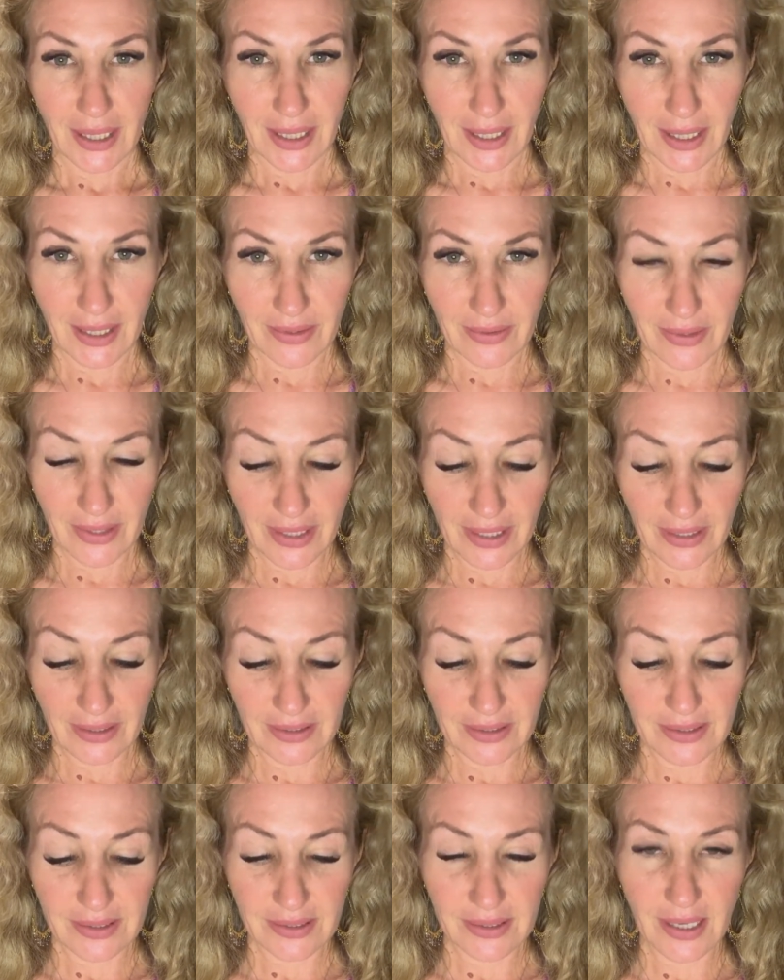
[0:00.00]
And then
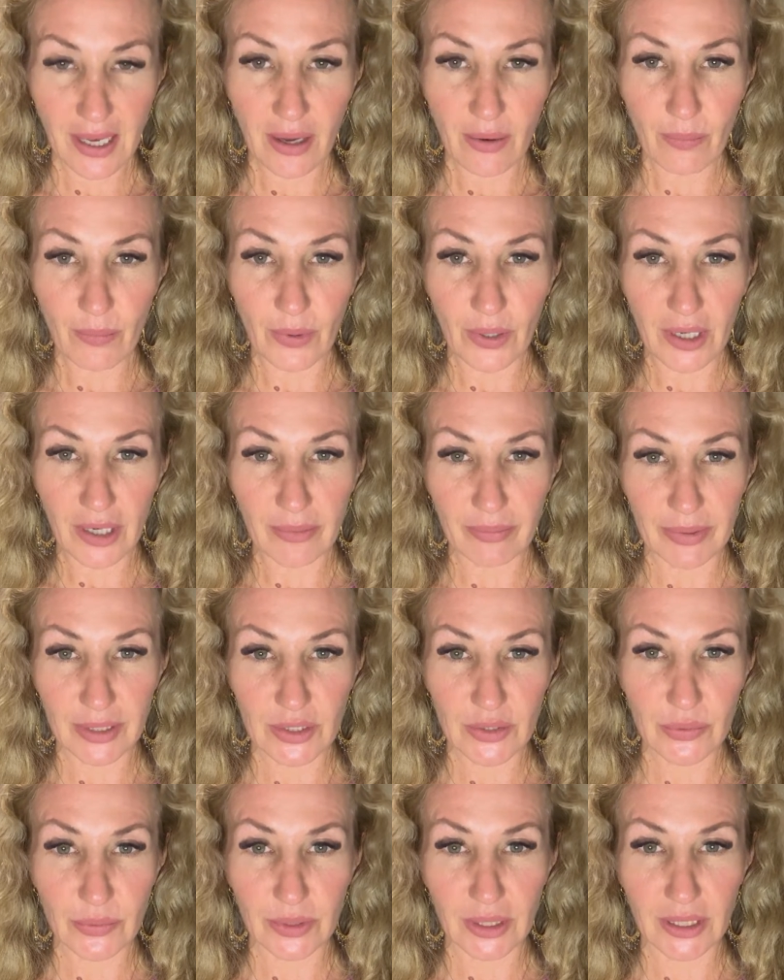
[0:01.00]
somewhere
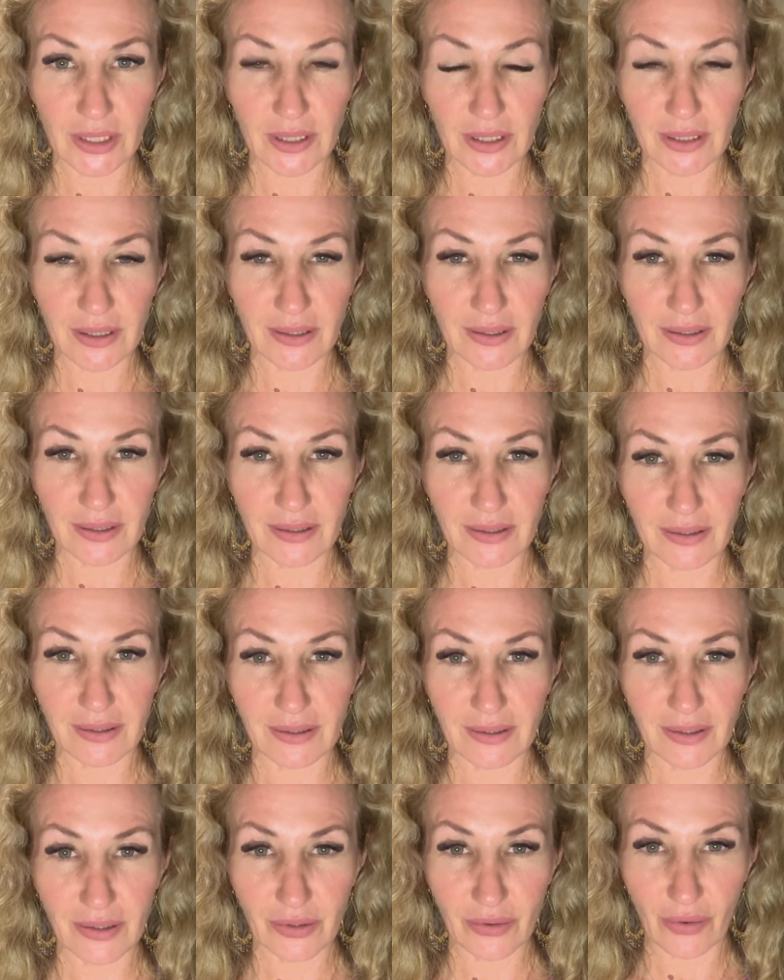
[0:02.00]
between
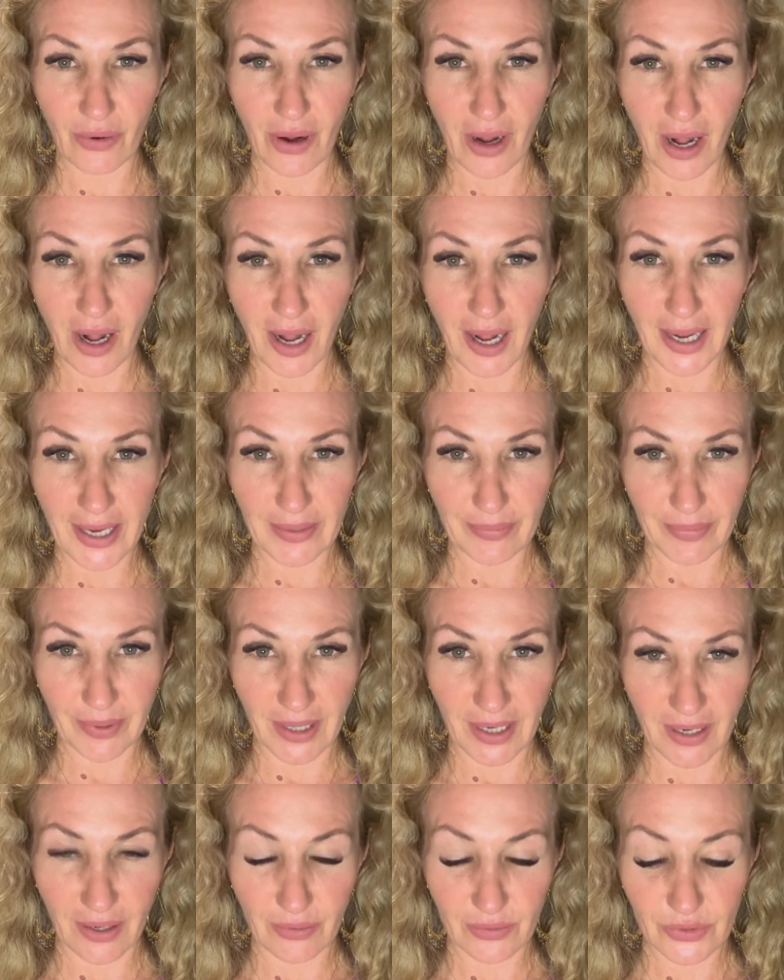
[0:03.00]
your
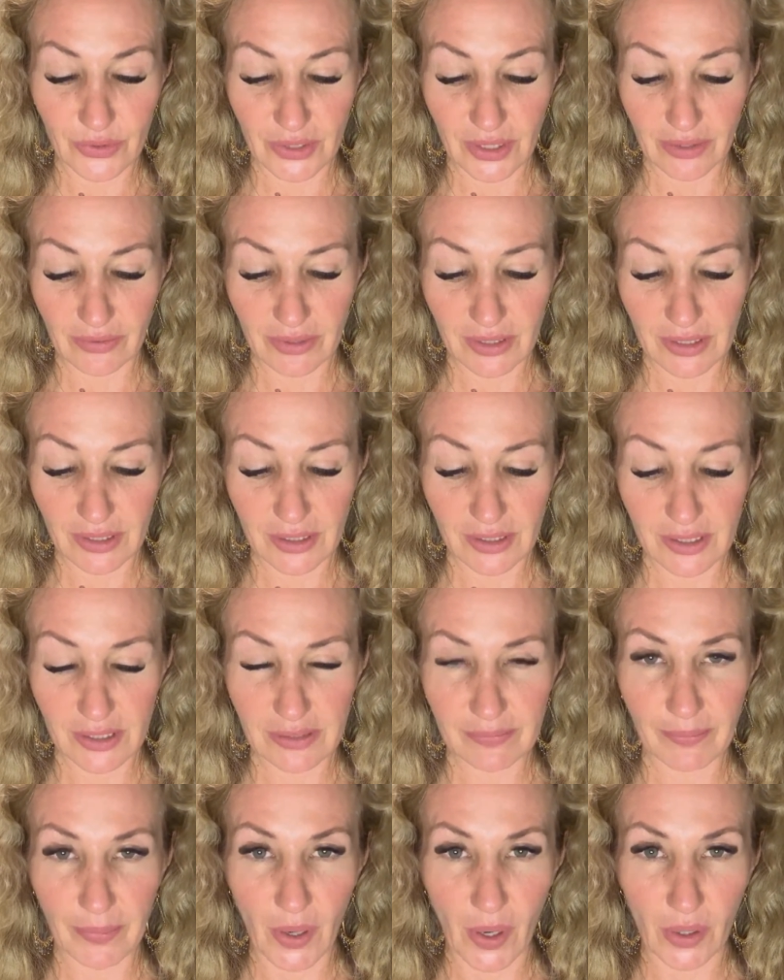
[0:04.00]
eyebrows, there is a
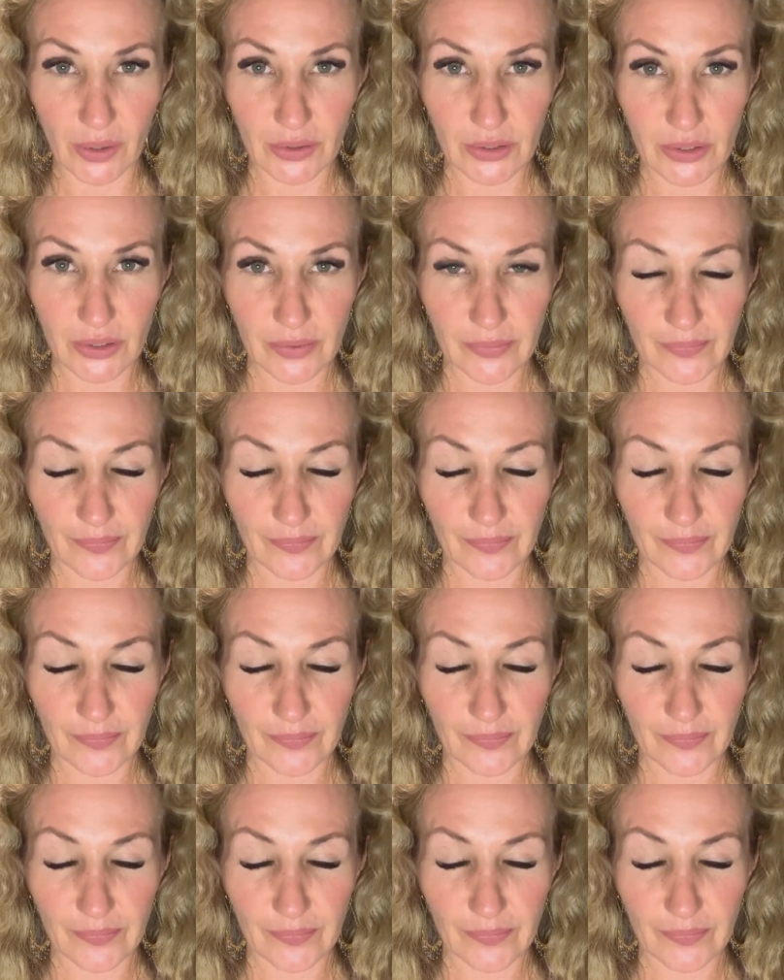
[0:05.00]
spot.